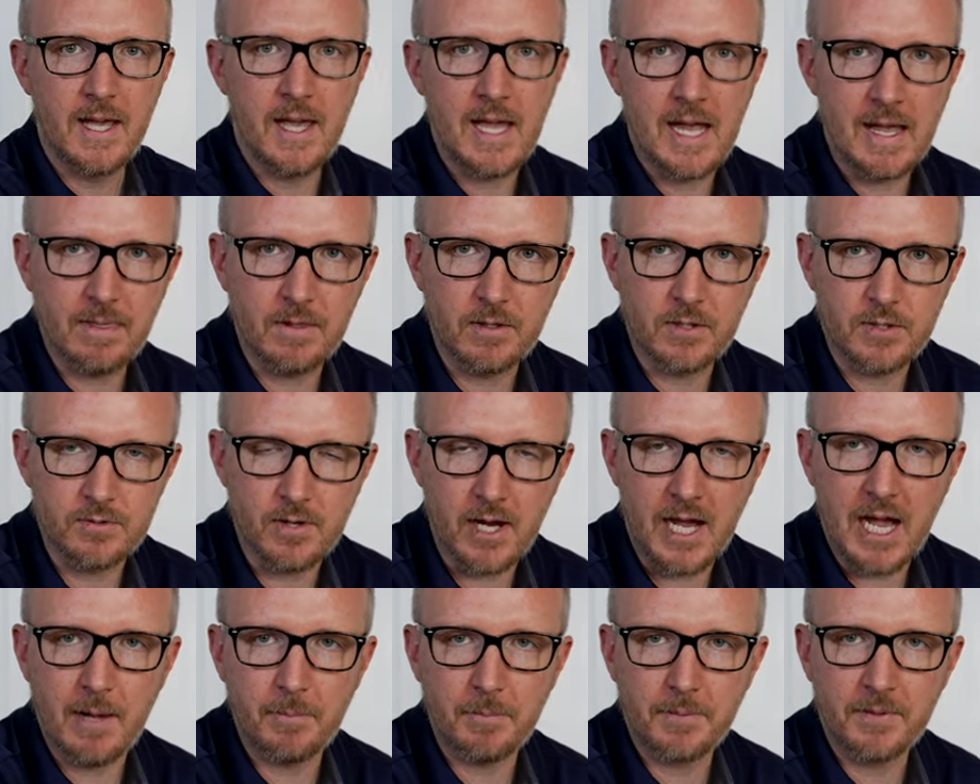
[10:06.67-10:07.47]
and the
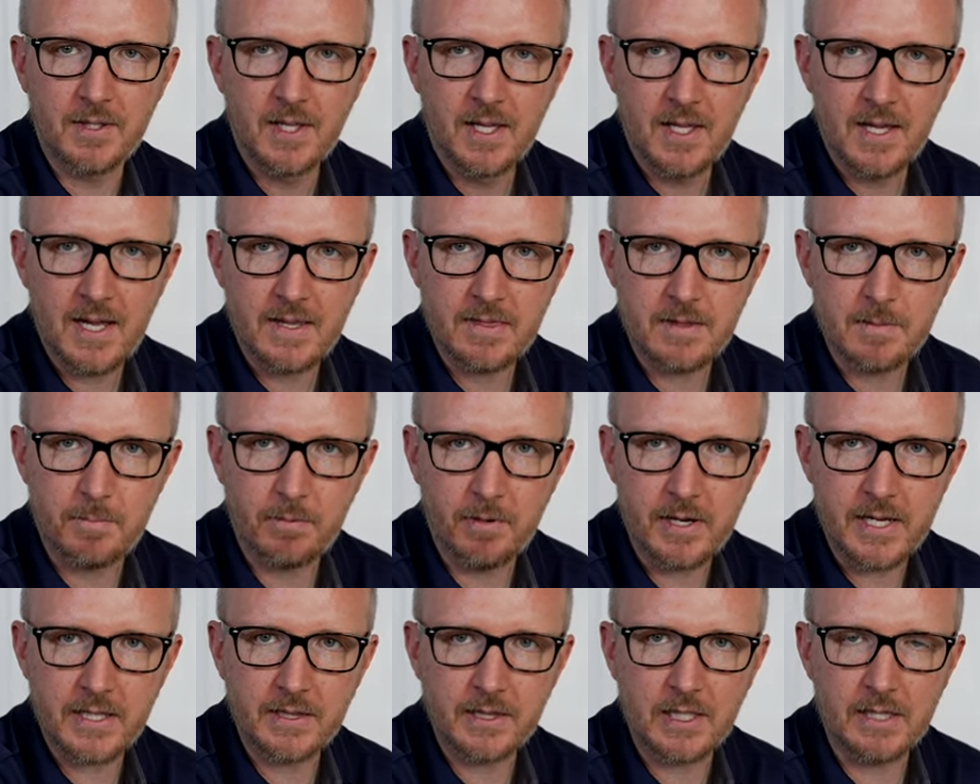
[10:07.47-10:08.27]
drops and the
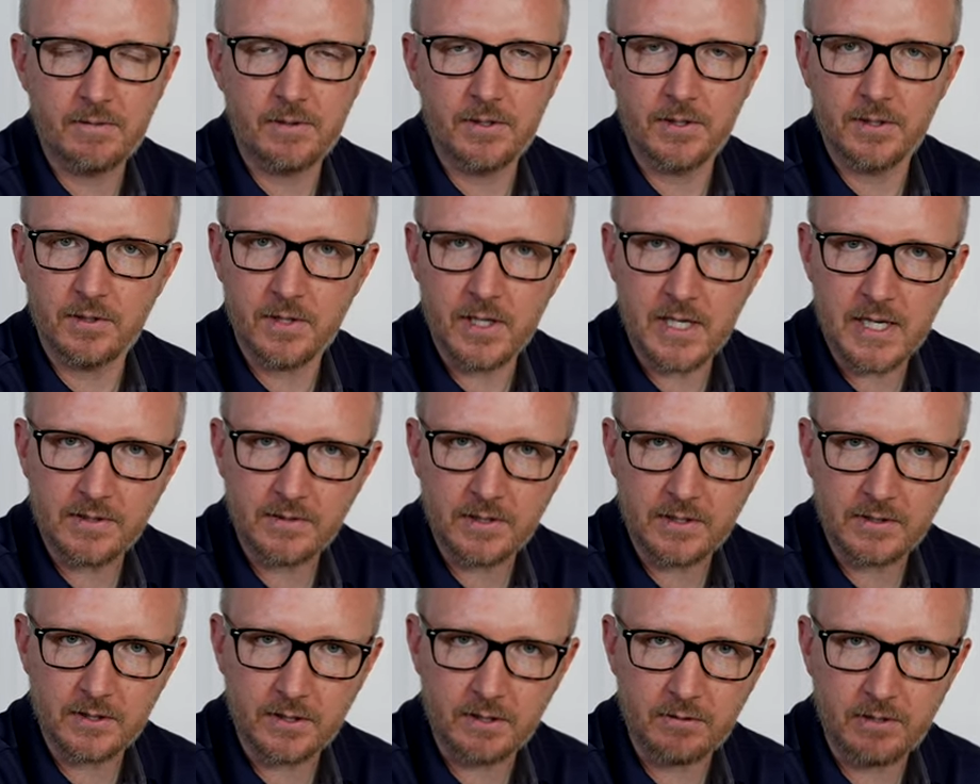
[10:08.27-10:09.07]
brake levers are
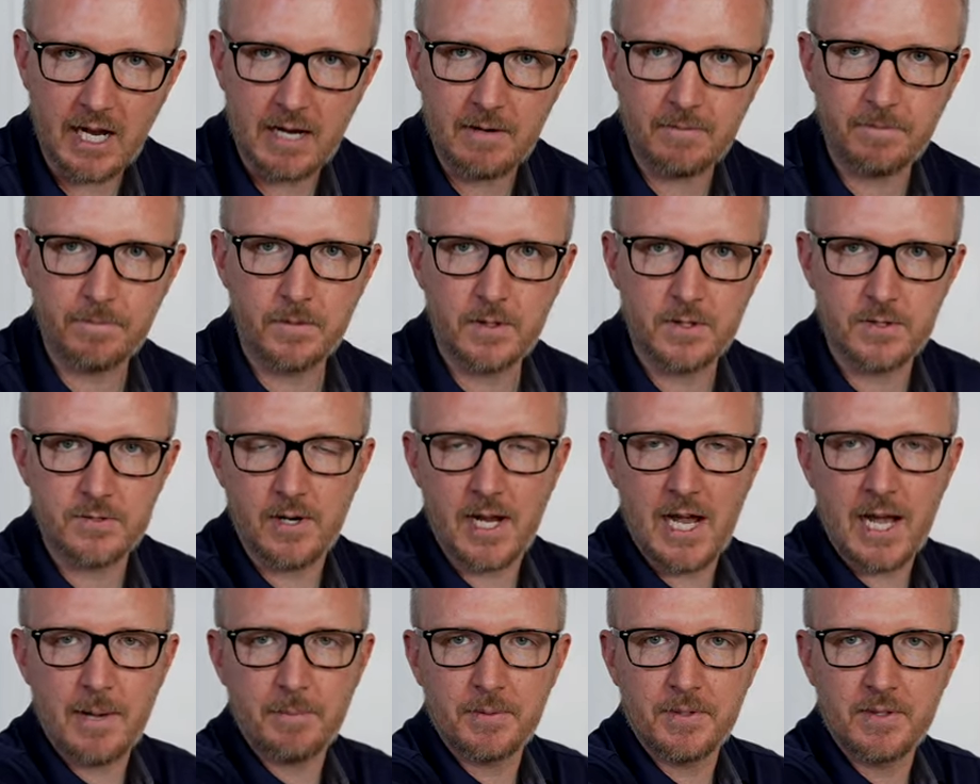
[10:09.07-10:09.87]
easy to grab from the
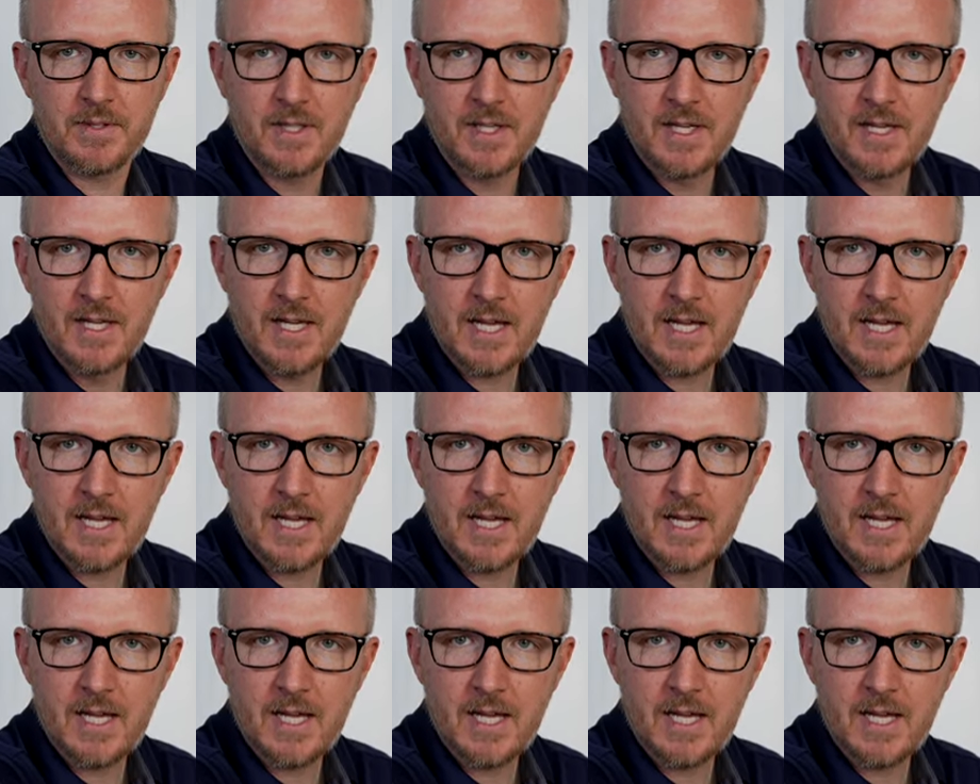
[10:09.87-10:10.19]
drops